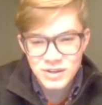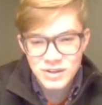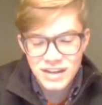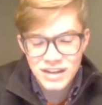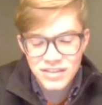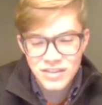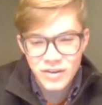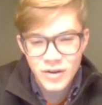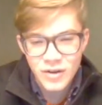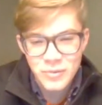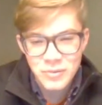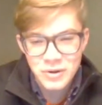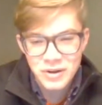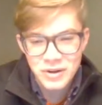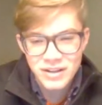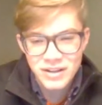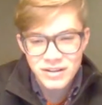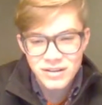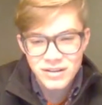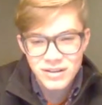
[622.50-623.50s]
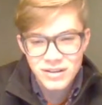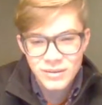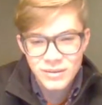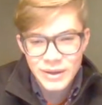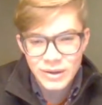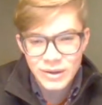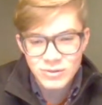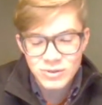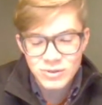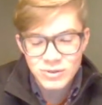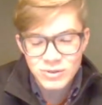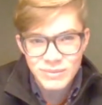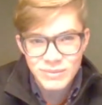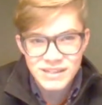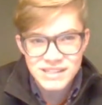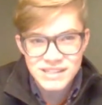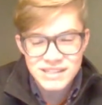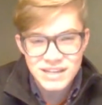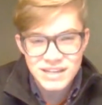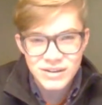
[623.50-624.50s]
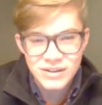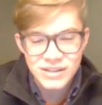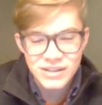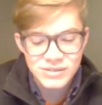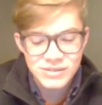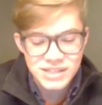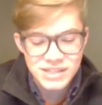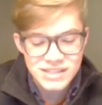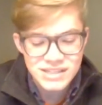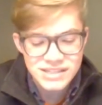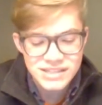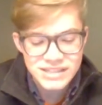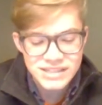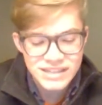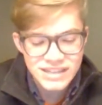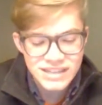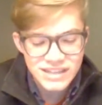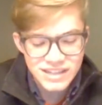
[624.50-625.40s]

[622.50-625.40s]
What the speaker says: looking at the homework about 20 minutes ago, and it was just